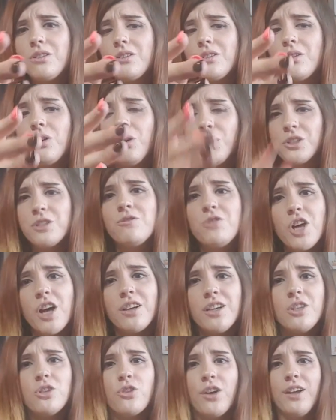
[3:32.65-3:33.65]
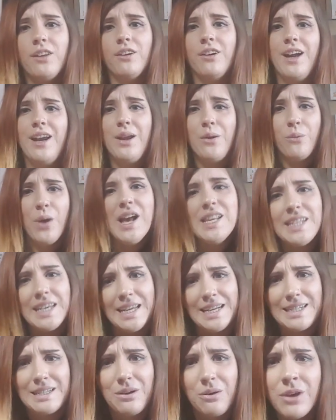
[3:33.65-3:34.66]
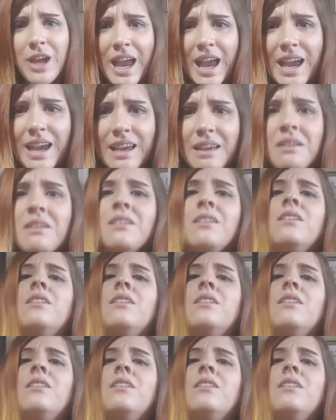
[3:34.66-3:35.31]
Cult of Chucky trailer, and it wasn't, okay?